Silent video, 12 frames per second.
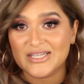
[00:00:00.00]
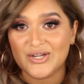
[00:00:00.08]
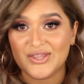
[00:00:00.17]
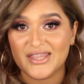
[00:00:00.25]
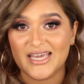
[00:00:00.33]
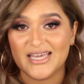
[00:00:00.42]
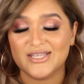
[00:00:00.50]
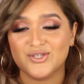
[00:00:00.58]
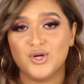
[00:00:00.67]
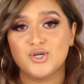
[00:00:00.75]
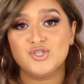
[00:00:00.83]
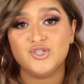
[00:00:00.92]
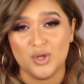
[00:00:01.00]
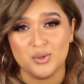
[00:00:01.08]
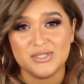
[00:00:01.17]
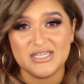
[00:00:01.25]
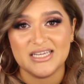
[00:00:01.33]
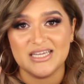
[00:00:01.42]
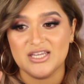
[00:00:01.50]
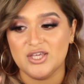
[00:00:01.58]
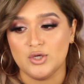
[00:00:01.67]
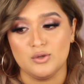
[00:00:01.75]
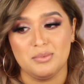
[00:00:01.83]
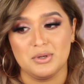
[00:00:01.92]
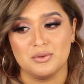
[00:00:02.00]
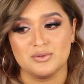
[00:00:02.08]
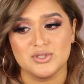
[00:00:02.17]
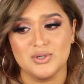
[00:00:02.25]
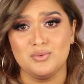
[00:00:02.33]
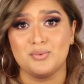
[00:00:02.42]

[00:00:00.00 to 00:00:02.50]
little things are so stinking cute, but also